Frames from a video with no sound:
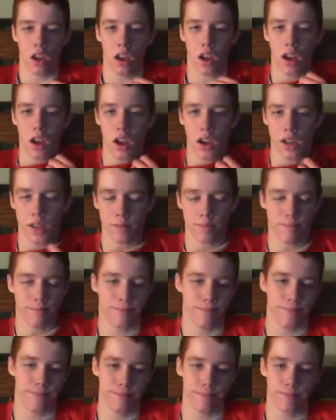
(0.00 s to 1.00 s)
um,
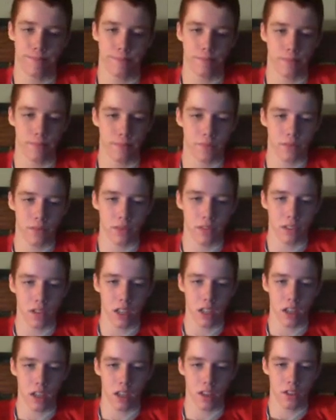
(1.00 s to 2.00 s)

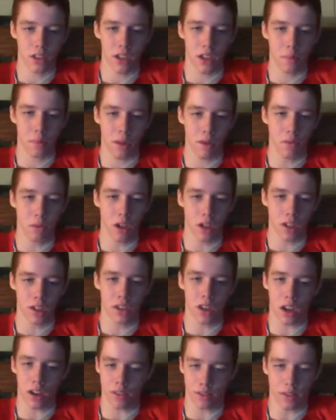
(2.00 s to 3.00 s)
it's going to be really
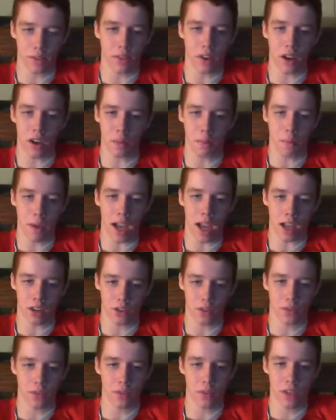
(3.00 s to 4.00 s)
tough to find a
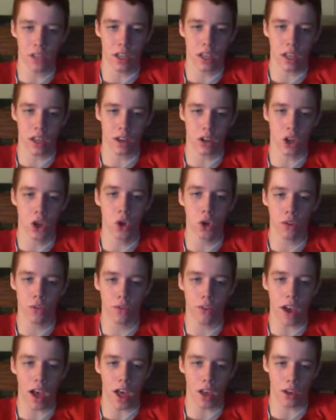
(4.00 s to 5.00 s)
match to get good
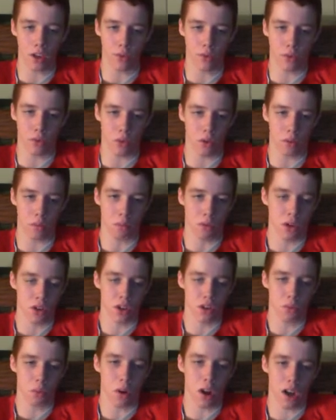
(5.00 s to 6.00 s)
value for him, which
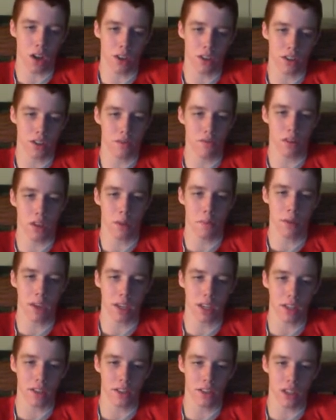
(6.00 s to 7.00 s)
is why it doesn't really
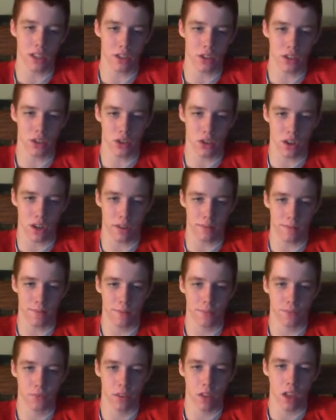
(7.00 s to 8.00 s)
make any sense to trade.
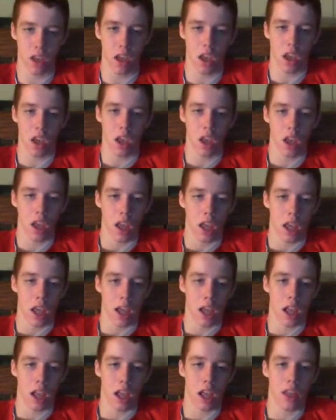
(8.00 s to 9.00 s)

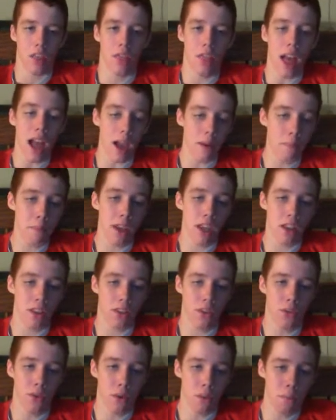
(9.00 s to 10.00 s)
That
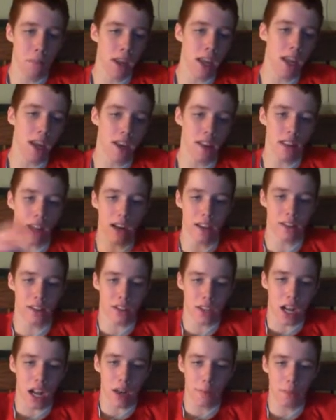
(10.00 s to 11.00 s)
means for me that
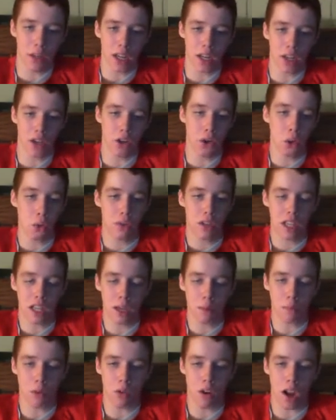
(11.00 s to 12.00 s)
it's time to get a new
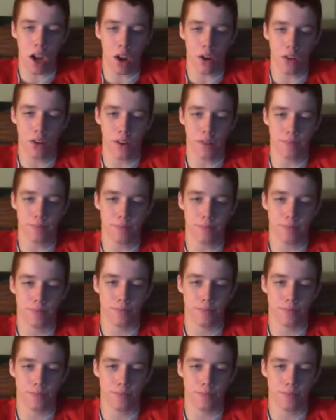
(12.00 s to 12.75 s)
team around him,